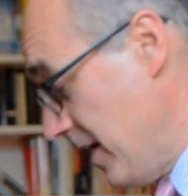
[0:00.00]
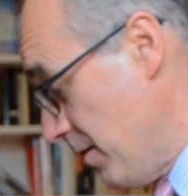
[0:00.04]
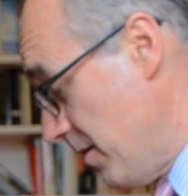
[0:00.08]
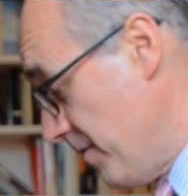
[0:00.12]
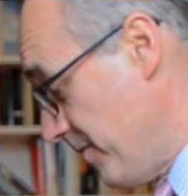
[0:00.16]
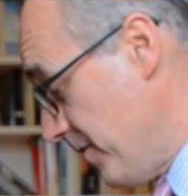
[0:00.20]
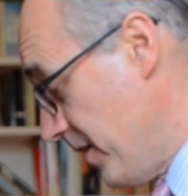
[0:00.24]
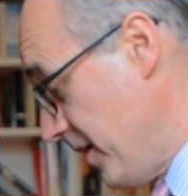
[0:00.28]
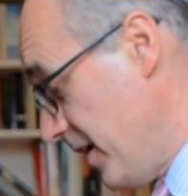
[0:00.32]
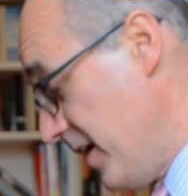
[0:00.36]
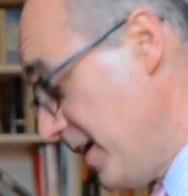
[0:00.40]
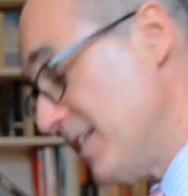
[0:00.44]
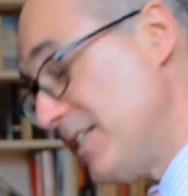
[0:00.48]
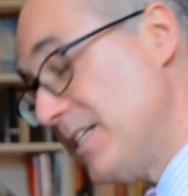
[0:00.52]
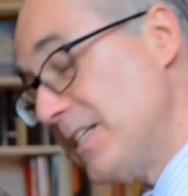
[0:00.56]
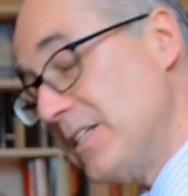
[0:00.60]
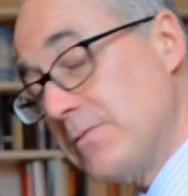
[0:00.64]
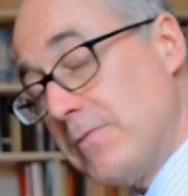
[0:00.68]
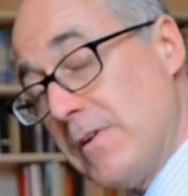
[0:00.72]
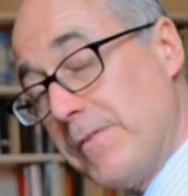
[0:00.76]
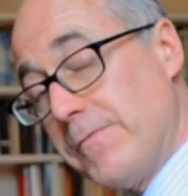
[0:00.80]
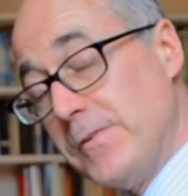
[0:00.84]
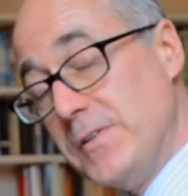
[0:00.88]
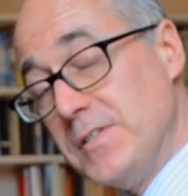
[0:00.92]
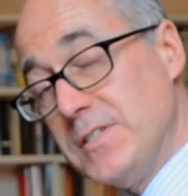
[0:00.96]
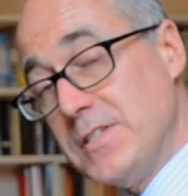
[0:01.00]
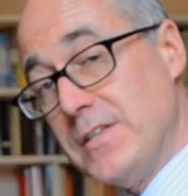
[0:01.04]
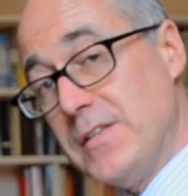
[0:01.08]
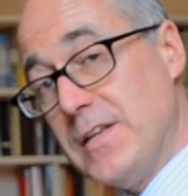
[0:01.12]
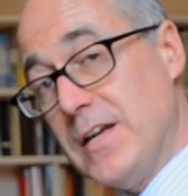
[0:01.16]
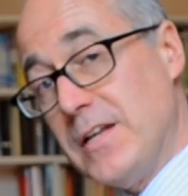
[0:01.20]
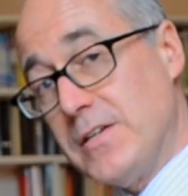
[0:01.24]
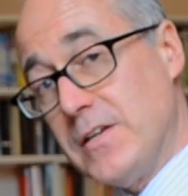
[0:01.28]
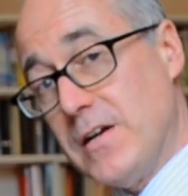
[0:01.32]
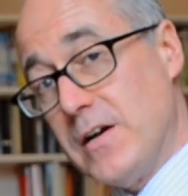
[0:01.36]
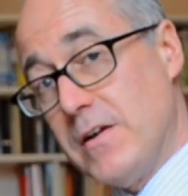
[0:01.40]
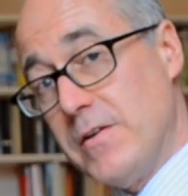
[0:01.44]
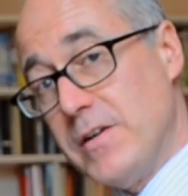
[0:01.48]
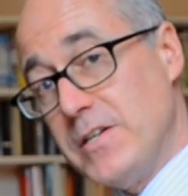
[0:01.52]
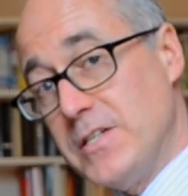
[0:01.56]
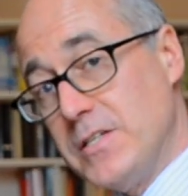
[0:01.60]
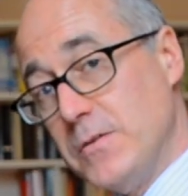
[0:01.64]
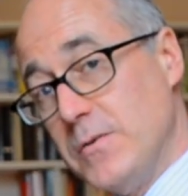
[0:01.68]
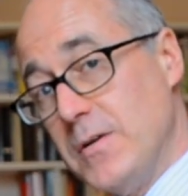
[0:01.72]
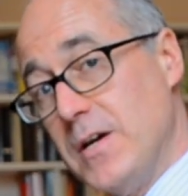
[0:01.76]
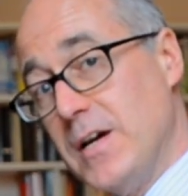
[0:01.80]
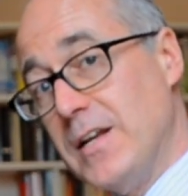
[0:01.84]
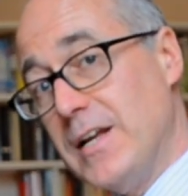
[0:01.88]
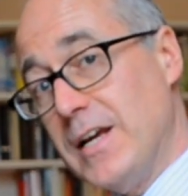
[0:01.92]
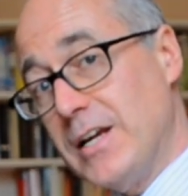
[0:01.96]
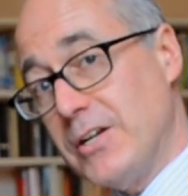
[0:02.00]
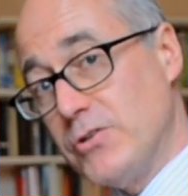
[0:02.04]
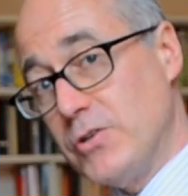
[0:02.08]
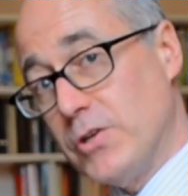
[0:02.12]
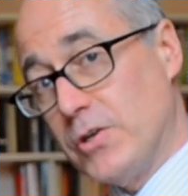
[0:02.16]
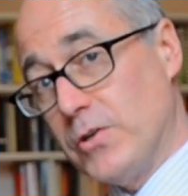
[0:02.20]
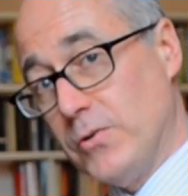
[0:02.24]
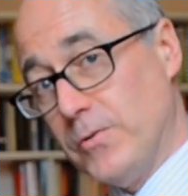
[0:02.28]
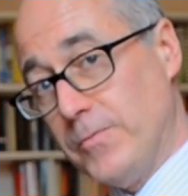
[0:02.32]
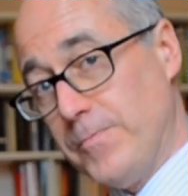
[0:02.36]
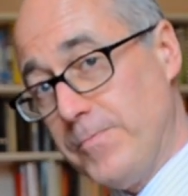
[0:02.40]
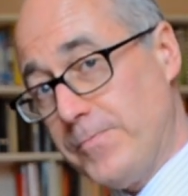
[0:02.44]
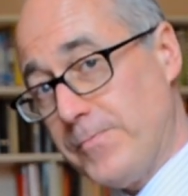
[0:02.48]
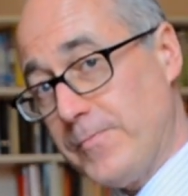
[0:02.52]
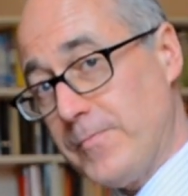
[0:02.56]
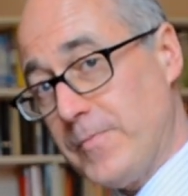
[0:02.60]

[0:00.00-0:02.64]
however, is his reference in that diary to electrical,